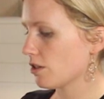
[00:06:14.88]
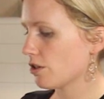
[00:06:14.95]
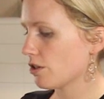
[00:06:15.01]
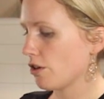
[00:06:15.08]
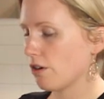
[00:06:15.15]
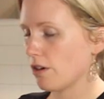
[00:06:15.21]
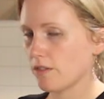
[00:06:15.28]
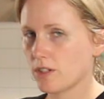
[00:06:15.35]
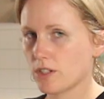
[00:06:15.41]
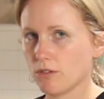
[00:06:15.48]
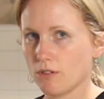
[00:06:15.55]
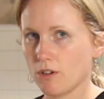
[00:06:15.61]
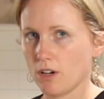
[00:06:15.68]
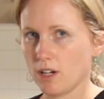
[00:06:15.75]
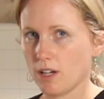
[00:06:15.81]
So I've
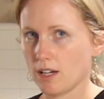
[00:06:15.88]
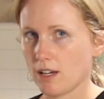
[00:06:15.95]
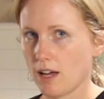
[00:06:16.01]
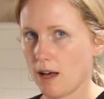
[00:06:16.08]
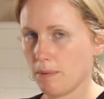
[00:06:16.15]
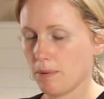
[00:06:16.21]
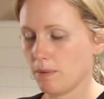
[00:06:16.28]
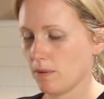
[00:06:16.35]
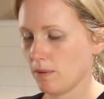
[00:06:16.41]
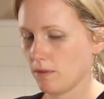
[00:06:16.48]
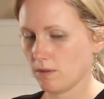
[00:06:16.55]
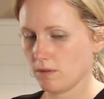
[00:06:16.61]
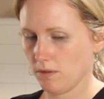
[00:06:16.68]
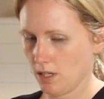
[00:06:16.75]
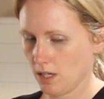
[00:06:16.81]
still got a cup
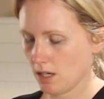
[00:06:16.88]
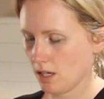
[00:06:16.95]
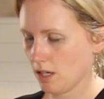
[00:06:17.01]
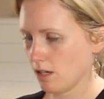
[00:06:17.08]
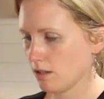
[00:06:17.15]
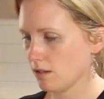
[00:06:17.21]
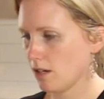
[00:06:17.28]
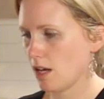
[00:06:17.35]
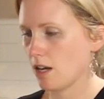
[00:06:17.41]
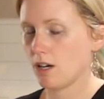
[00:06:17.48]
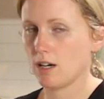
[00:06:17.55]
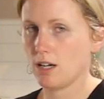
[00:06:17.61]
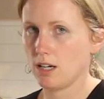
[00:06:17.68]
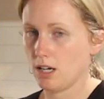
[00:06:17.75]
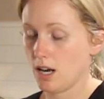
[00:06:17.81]
in here and
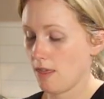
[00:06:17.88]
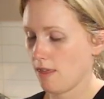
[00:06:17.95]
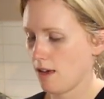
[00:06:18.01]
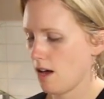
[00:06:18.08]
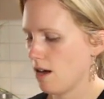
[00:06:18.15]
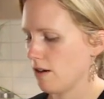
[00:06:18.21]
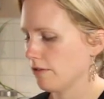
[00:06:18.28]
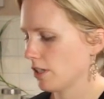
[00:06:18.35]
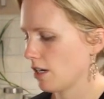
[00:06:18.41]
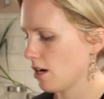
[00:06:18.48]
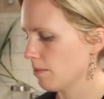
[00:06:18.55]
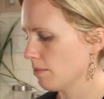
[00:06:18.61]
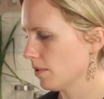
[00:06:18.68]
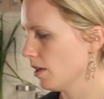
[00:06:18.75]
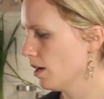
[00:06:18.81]
I need another half a
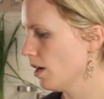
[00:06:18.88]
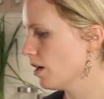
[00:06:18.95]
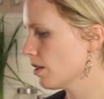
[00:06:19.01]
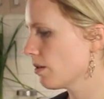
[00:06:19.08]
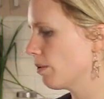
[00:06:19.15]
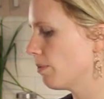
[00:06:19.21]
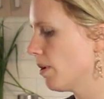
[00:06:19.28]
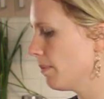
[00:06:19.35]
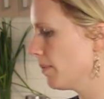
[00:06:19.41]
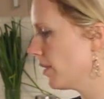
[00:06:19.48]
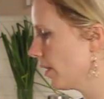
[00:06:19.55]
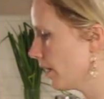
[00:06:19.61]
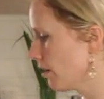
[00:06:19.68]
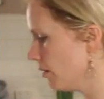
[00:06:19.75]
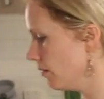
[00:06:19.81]
cup. So we'll pop the
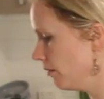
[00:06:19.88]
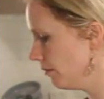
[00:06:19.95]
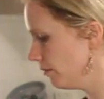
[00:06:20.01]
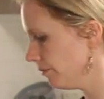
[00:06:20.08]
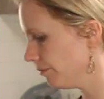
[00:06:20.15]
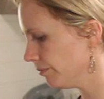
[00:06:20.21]
lid on.